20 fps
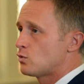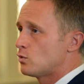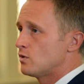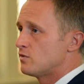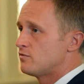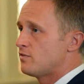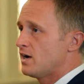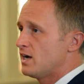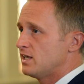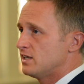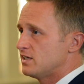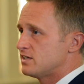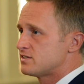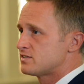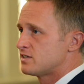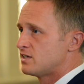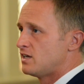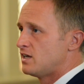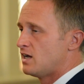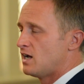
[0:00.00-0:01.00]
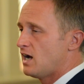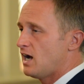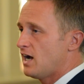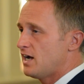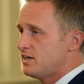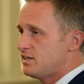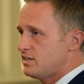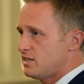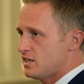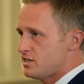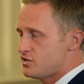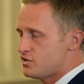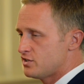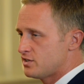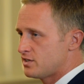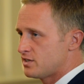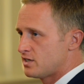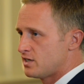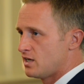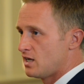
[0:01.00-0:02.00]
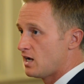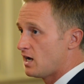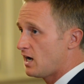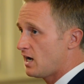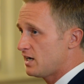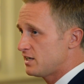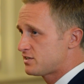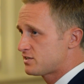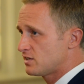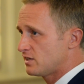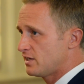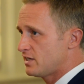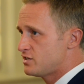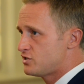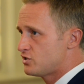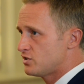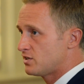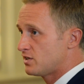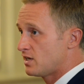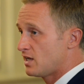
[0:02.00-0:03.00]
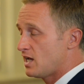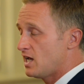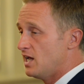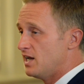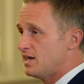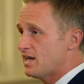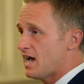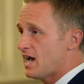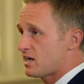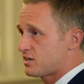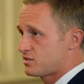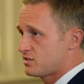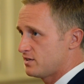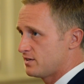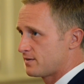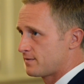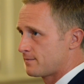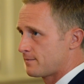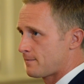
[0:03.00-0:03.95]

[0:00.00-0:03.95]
toward violence ideation, isolation, and action.